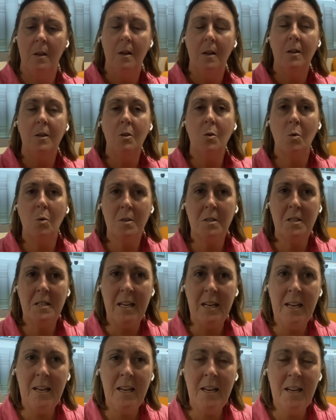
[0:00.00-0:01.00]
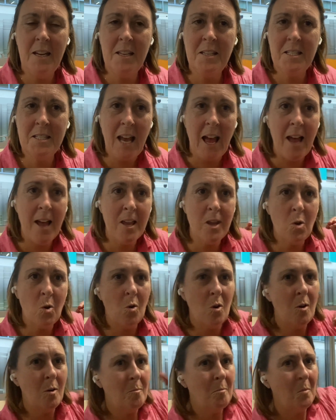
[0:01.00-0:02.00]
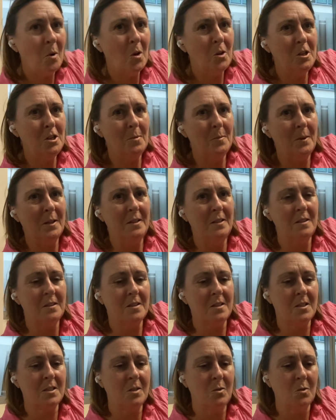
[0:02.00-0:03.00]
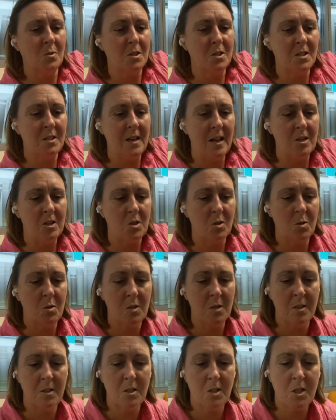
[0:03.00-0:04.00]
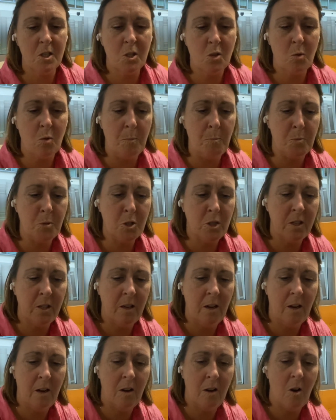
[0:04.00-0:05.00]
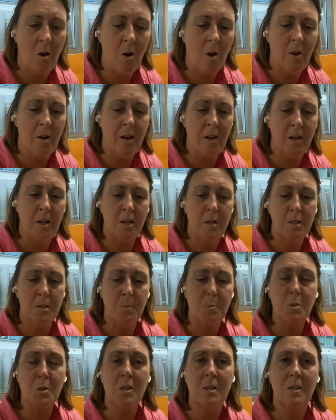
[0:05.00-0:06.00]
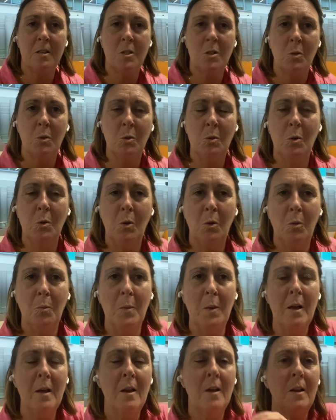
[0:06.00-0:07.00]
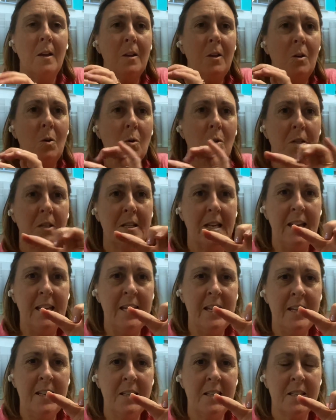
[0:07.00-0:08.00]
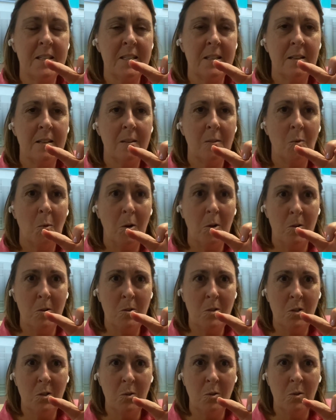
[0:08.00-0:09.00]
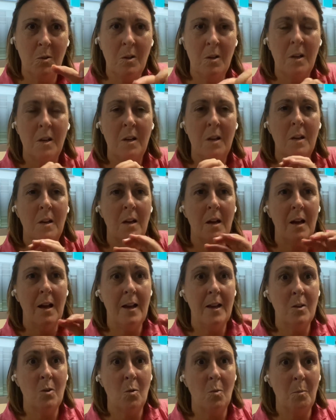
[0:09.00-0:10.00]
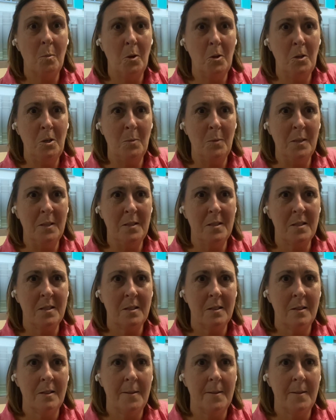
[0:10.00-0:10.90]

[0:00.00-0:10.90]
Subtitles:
Your deeds are your monuments, your statues, inscription on an Egyptian tomb. Your deeds, what you do, are your monuments.